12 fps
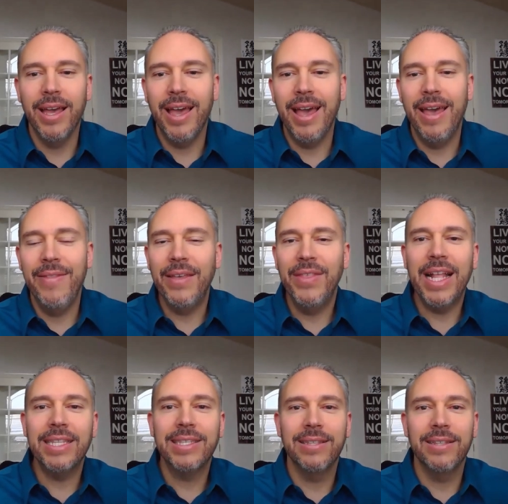And I think
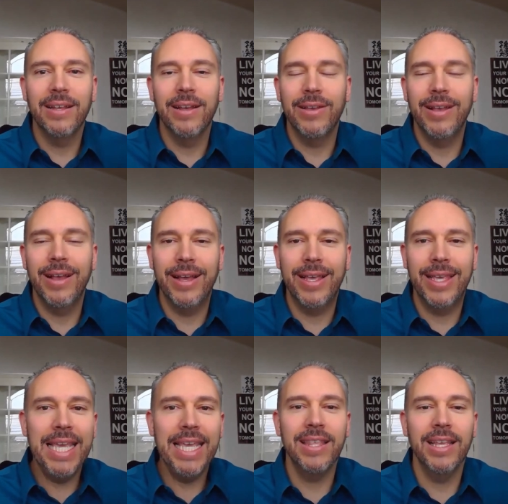that's a, a
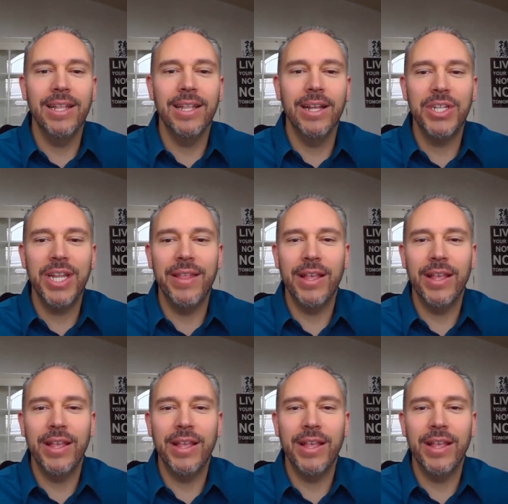key thing to understand.